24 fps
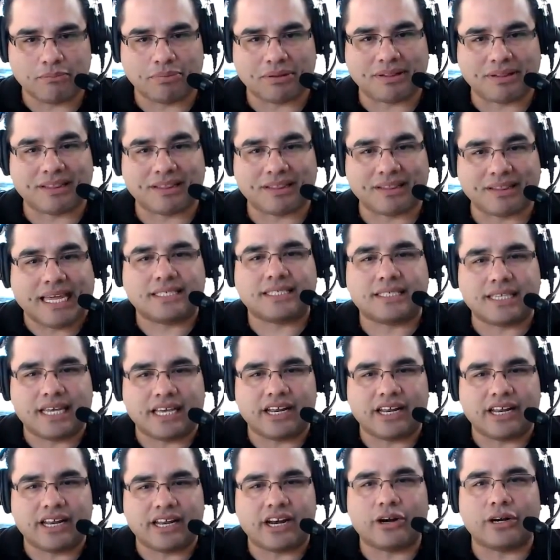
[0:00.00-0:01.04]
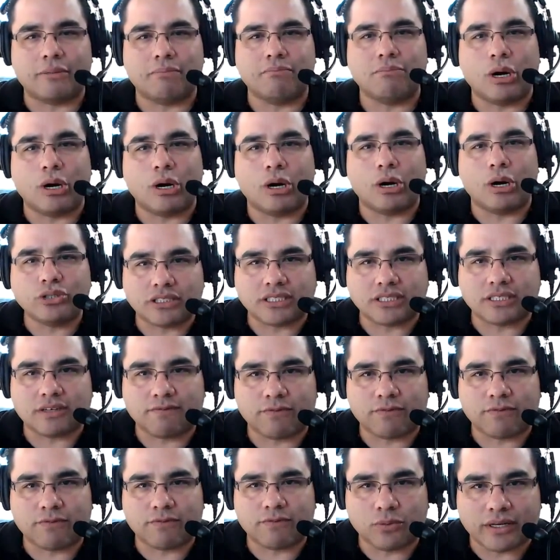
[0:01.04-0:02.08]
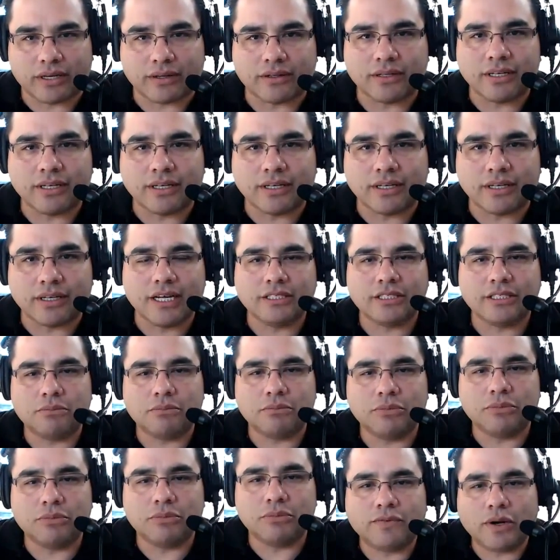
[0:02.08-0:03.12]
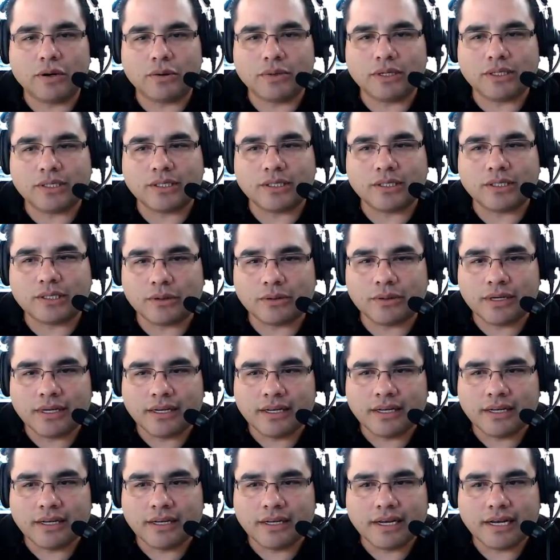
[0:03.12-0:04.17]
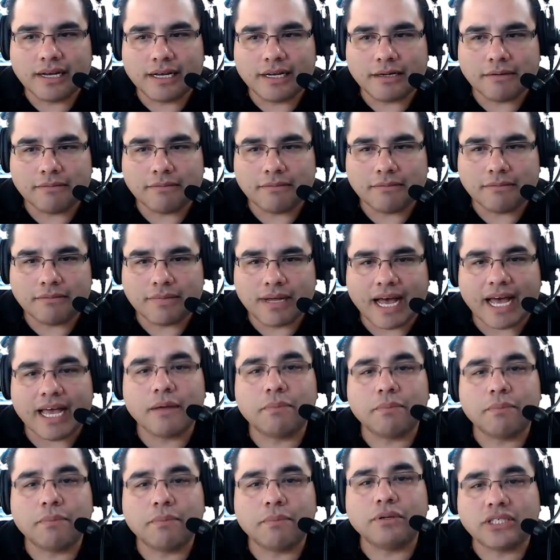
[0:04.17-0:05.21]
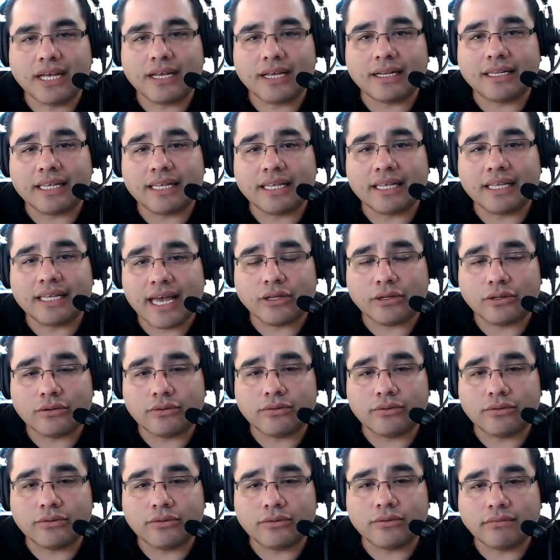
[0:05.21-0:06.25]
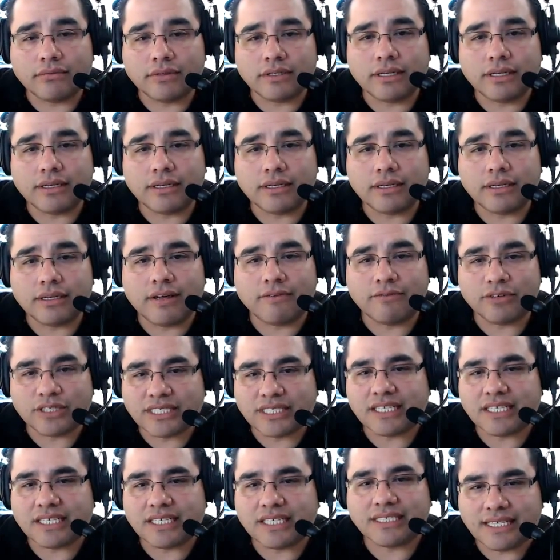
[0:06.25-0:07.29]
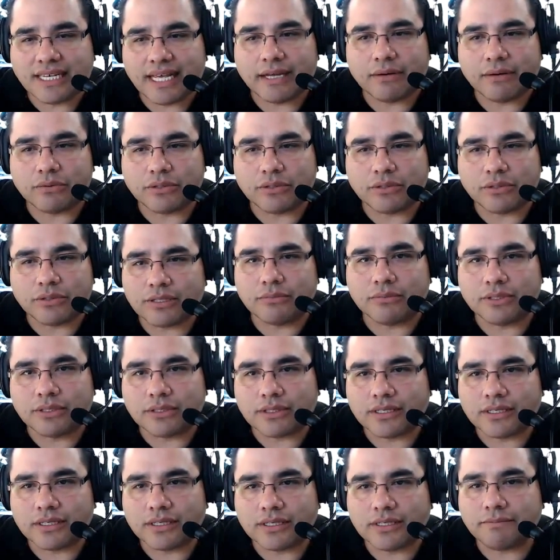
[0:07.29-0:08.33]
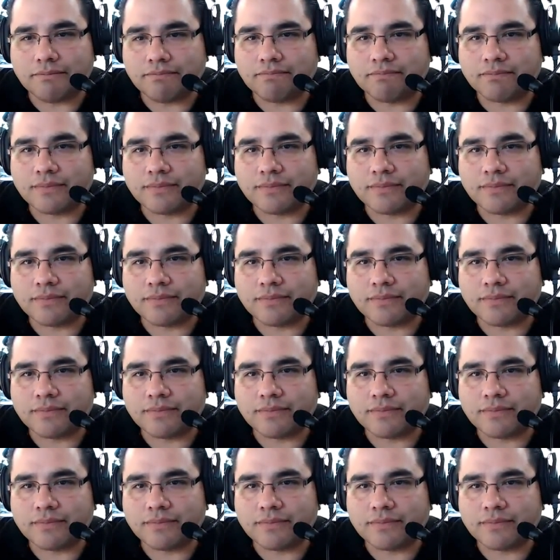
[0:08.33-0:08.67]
place in our emotions, if you will, to move forward. So I appreciate, Leigh Ann, you ever since that day. It was a